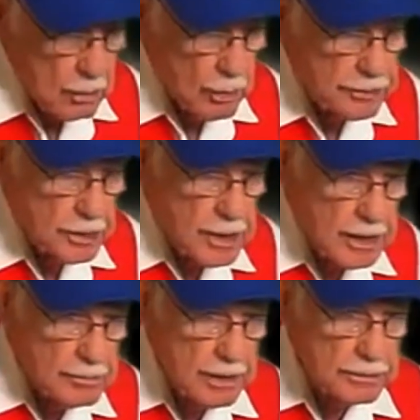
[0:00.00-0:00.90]
When you
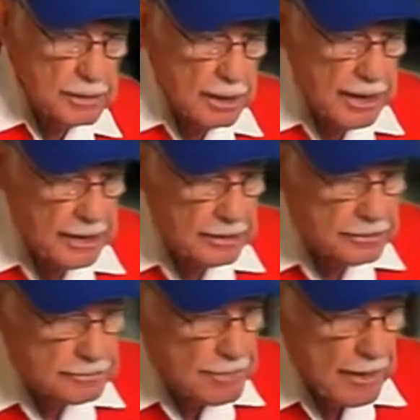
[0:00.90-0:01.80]
came in to
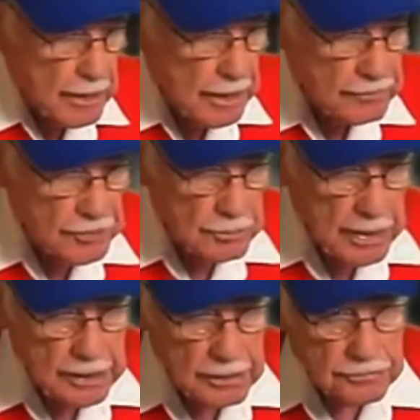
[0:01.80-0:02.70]
land, if you
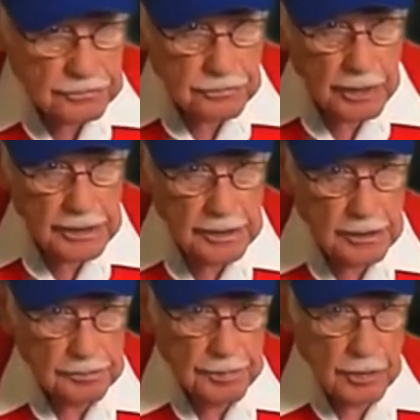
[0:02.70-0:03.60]
made a straight-in
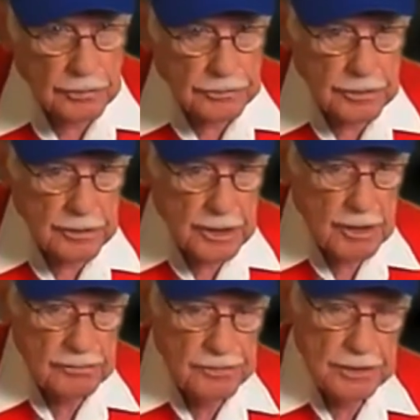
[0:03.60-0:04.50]
approach to the
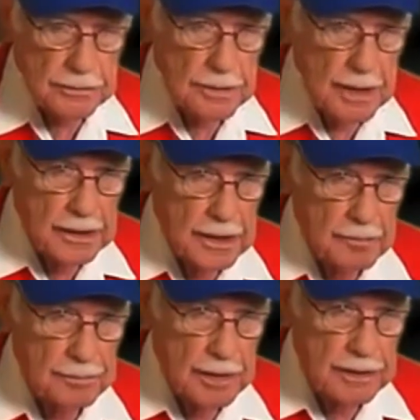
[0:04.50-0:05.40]
airfield like
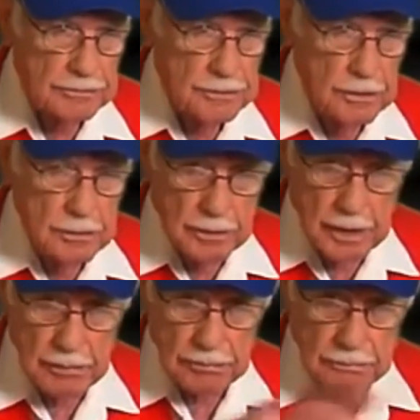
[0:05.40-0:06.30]
airplanes do at
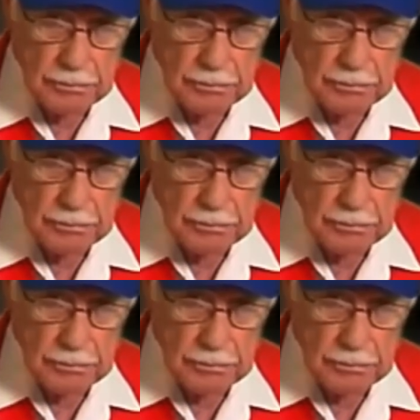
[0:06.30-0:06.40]
our